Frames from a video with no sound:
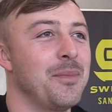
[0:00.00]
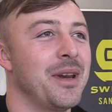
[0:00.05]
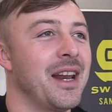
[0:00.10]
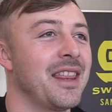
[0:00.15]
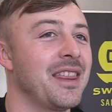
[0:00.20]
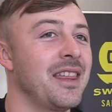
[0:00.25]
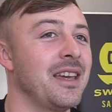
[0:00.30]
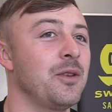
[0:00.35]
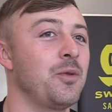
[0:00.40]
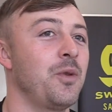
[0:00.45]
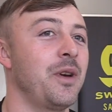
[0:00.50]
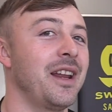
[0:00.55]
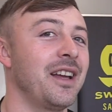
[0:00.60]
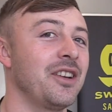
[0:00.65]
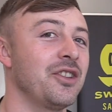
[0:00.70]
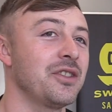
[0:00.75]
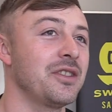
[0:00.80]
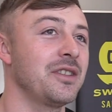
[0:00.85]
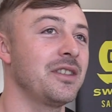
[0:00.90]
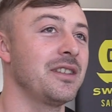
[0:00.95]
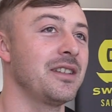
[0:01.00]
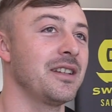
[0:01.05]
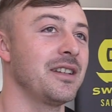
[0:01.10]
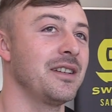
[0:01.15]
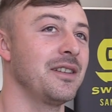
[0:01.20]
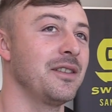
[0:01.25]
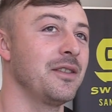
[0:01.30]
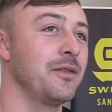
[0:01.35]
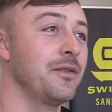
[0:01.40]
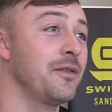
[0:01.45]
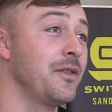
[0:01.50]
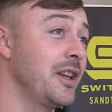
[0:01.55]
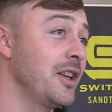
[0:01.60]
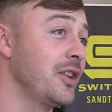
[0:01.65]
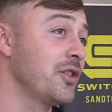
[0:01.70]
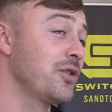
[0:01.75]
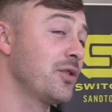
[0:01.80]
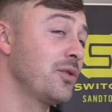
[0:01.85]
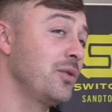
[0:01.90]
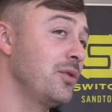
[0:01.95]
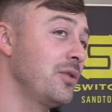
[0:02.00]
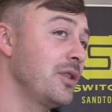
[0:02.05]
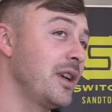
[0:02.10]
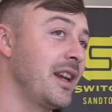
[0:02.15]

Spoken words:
And I think when I just finished school,